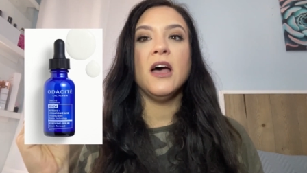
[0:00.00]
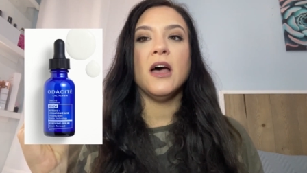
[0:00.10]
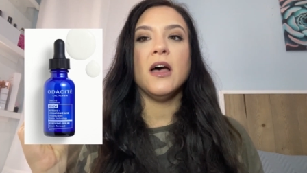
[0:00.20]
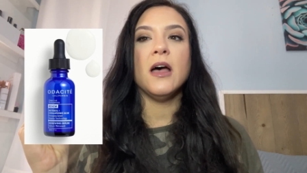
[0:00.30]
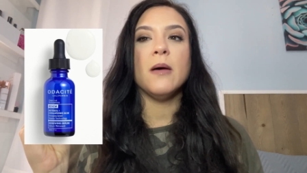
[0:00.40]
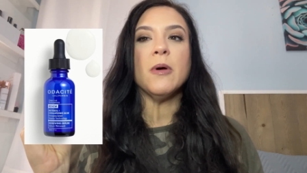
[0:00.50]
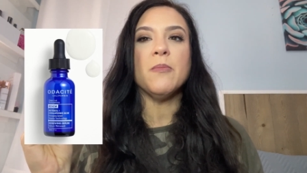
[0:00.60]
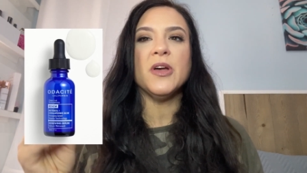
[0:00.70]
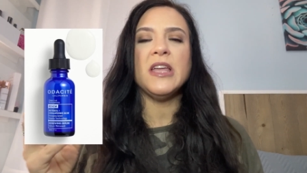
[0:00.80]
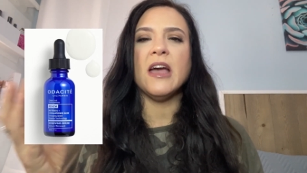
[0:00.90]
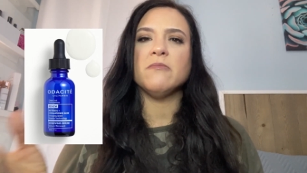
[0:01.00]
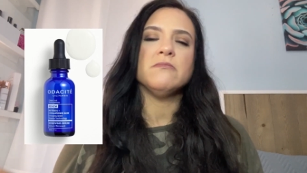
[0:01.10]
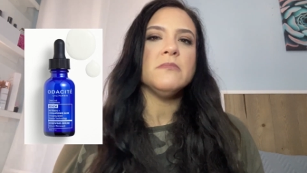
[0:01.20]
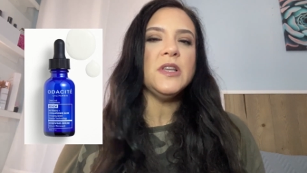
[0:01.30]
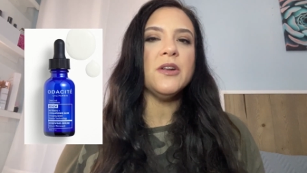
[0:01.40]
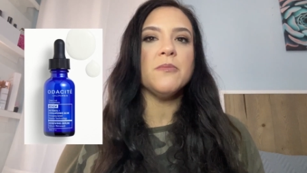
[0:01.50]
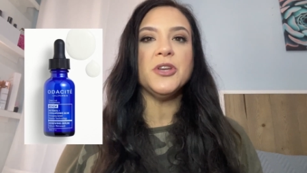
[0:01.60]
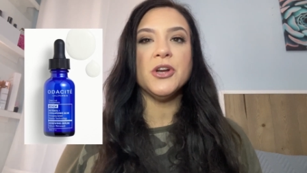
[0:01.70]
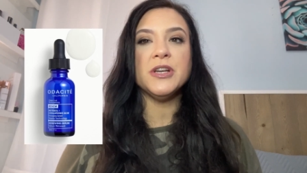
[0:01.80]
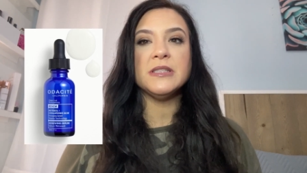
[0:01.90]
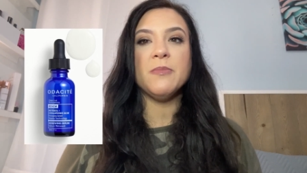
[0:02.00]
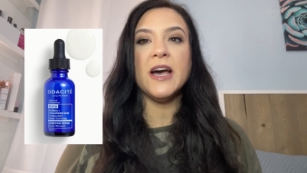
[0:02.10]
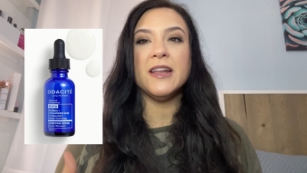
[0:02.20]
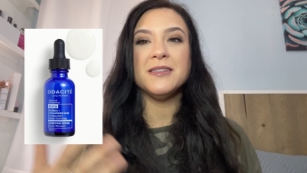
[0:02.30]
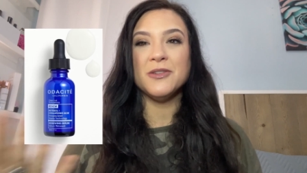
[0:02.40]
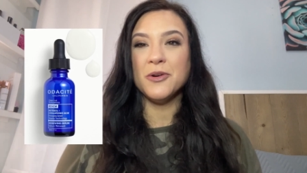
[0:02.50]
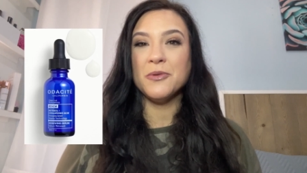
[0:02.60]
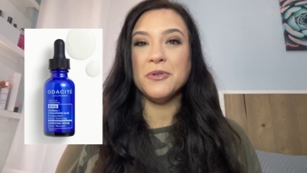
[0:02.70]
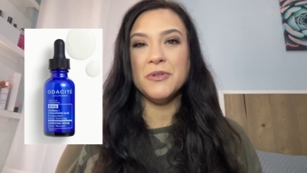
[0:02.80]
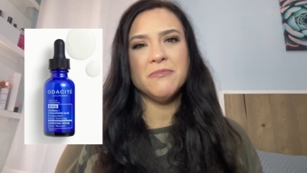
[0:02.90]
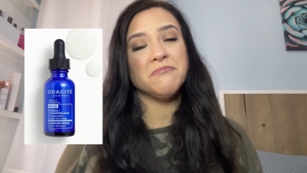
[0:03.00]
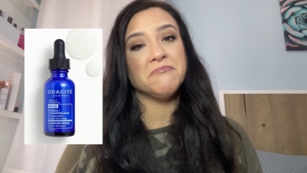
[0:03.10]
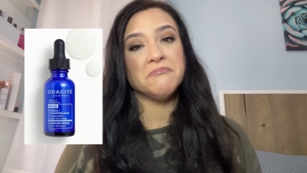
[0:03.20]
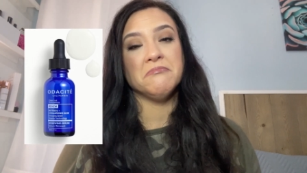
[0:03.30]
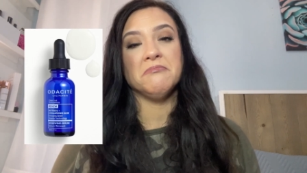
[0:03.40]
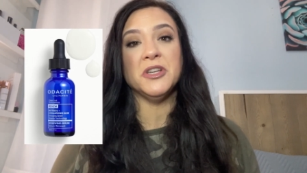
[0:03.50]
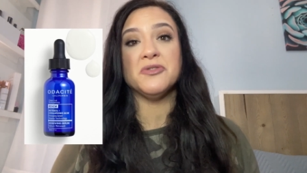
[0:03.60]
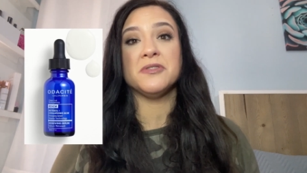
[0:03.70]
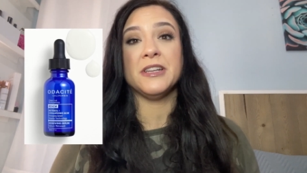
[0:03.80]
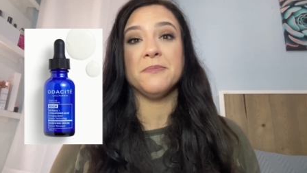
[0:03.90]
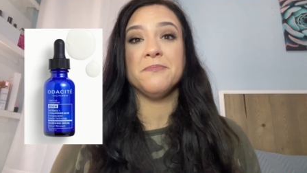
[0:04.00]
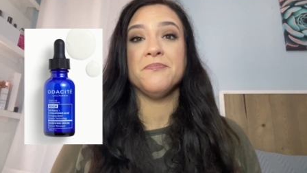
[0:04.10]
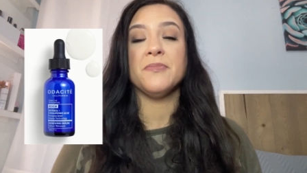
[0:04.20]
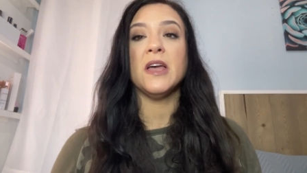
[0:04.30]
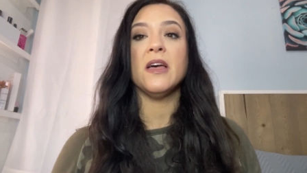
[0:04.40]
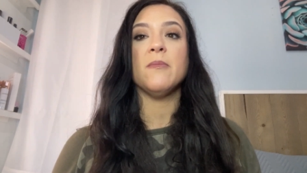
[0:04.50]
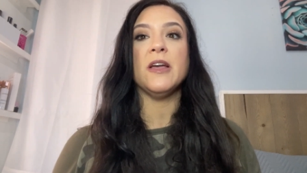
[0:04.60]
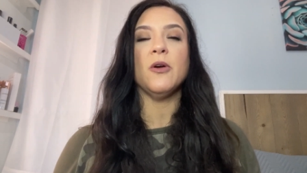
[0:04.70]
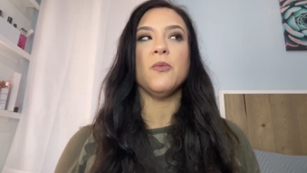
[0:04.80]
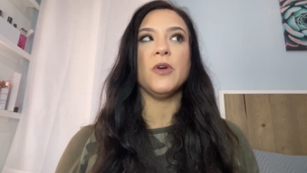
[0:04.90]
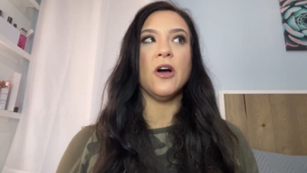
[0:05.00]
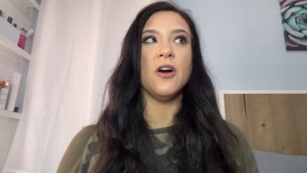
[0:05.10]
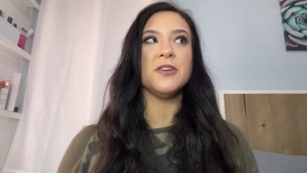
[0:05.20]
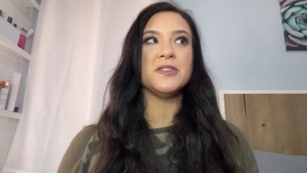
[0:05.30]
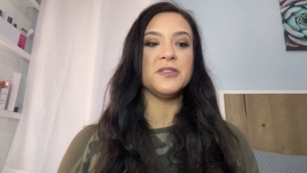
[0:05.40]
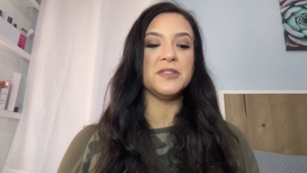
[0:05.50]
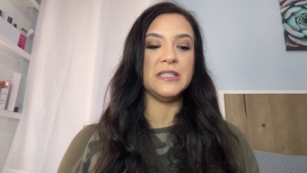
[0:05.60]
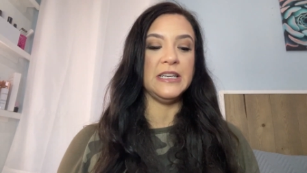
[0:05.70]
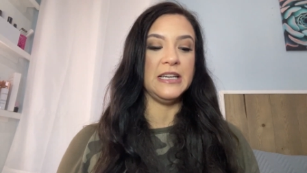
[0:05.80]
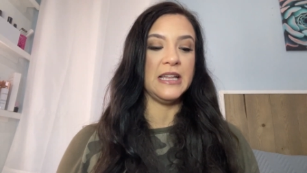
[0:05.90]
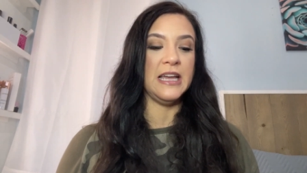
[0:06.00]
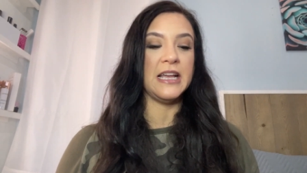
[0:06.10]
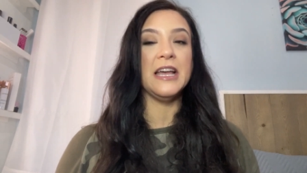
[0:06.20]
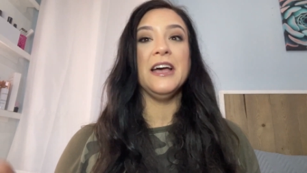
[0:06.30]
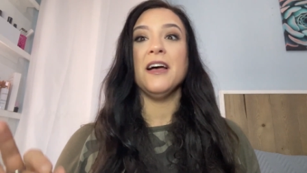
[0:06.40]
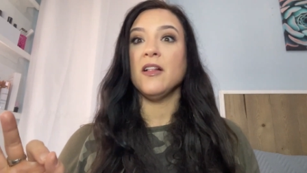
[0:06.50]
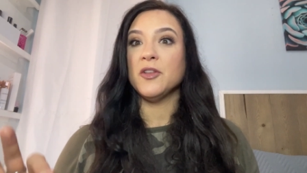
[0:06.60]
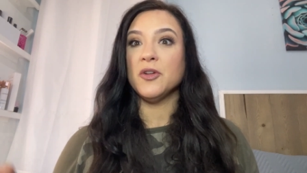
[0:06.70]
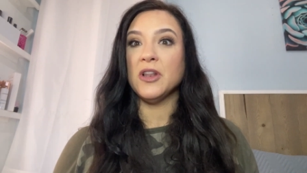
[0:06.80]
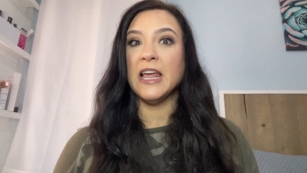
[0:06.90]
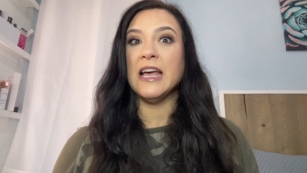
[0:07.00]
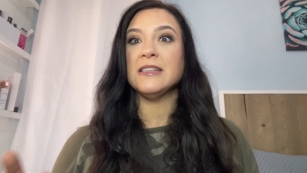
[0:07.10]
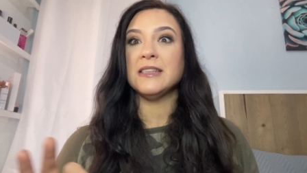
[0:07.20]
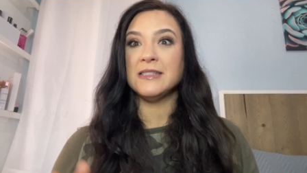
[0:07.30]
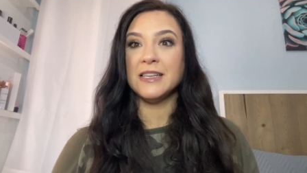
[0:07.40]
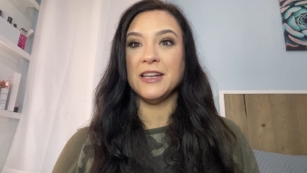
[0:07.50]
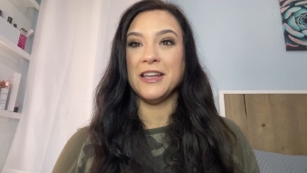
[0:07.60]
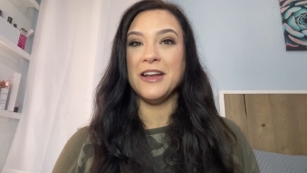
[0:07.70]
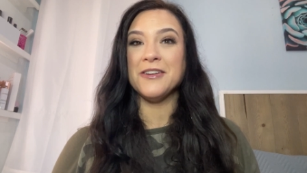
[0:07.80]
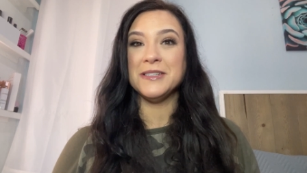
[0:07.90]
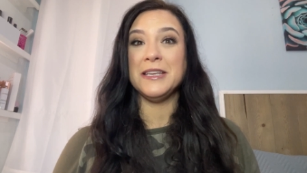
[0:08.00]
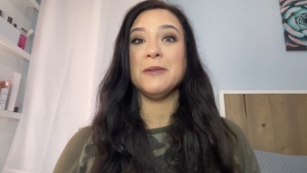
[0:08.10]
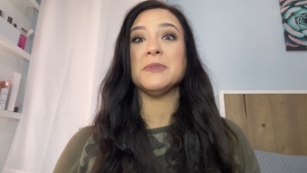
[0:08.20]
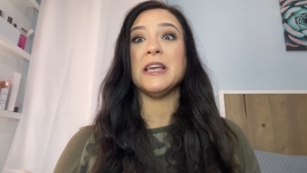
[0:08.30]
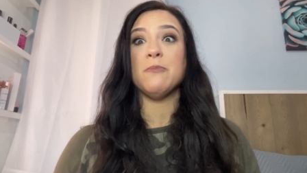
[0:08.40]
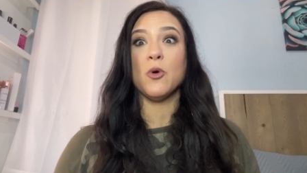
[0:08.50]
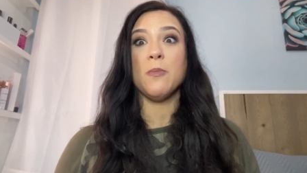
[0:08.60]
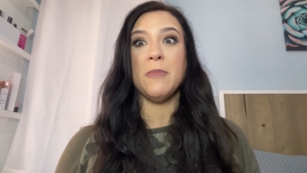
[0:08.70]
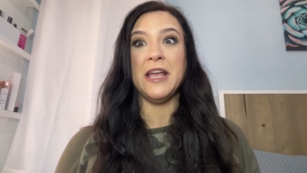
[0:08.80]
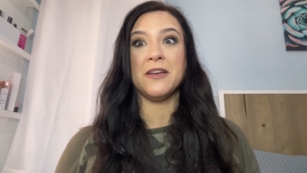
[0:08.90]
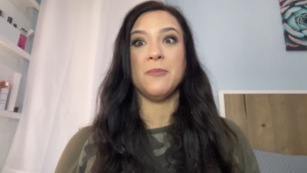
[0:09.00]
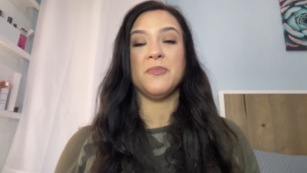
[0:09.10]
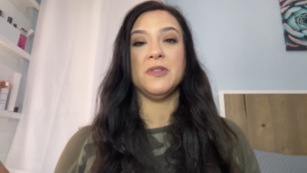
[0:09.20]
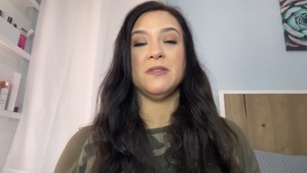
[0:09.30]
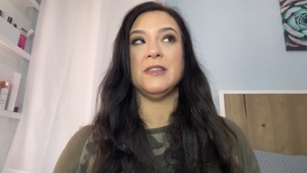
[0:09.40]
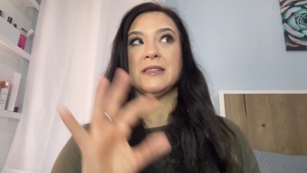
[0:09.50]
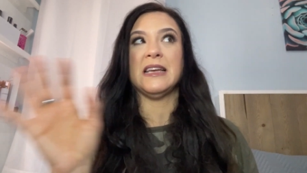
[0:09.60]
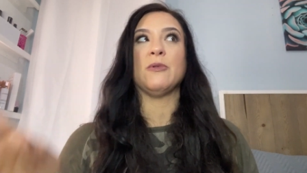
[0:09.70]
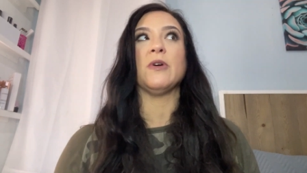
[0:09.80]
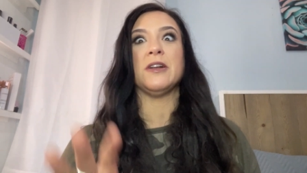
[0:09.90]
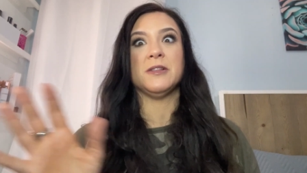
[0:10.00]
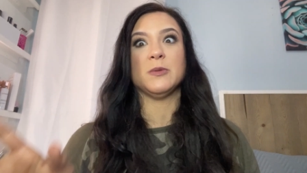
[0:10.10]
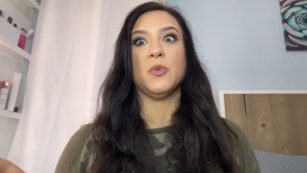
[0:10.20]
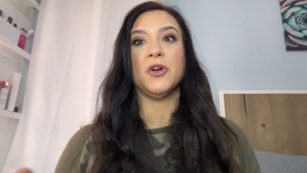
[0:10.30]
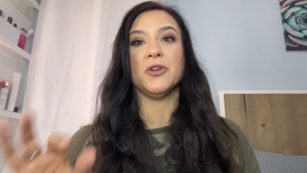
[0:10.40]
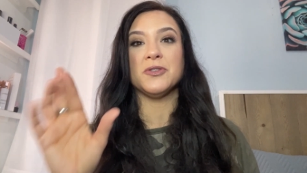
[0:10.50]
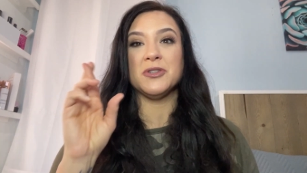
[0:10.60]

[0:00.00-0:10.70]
Um, but yeah, you know, I'm curious about it. So interesting. Um, and we are still seeing like a little less skincare, it seems, and more makeup this time around in the spoilers.